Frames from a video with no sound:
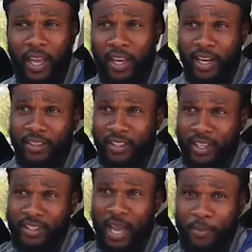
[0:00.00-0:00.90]
hanging. I think
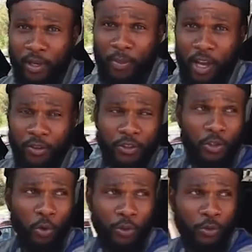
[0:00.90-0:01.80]
that's happened about
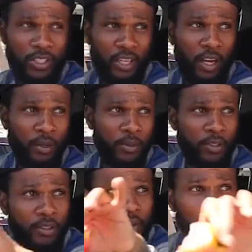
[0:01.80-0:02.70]
2 or 3 times.
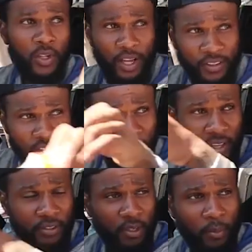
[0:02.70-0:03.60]
I think
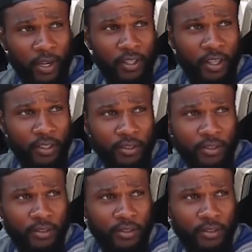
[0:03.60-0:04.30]
that's somebody that's